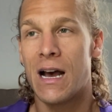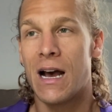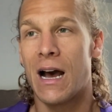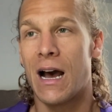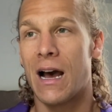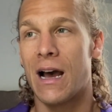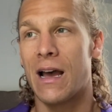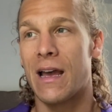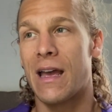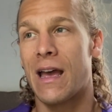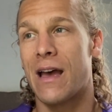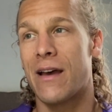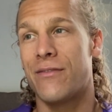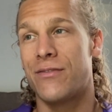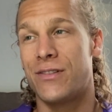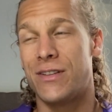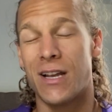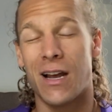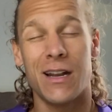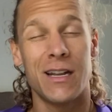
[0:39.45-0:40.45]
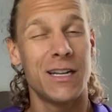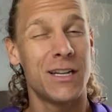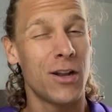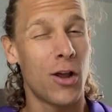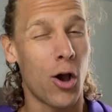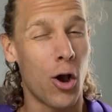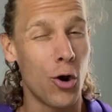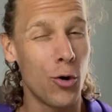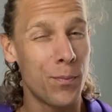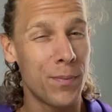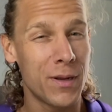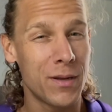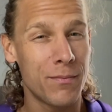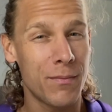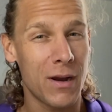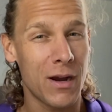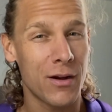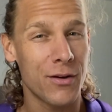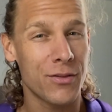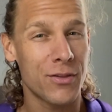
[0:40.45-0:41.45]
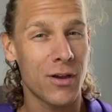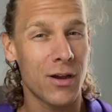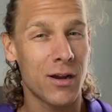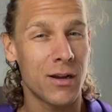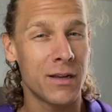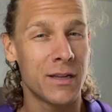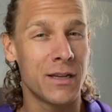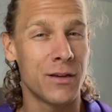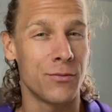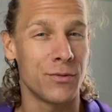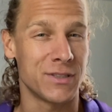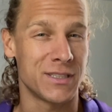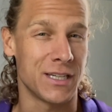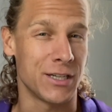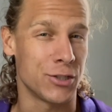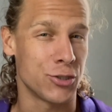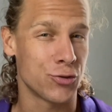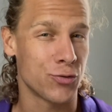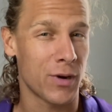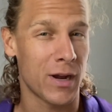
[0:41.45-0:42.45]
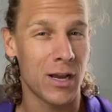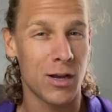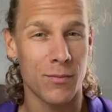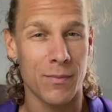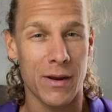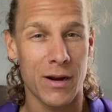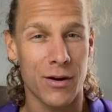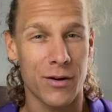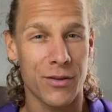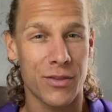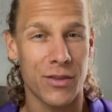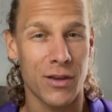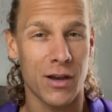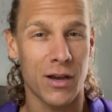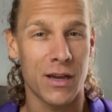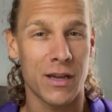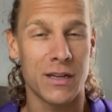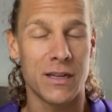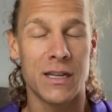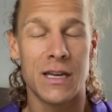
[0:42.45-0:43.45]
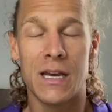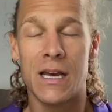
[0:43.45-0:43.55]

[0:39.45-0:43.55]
I have done an open marathon. It was a trail marathon.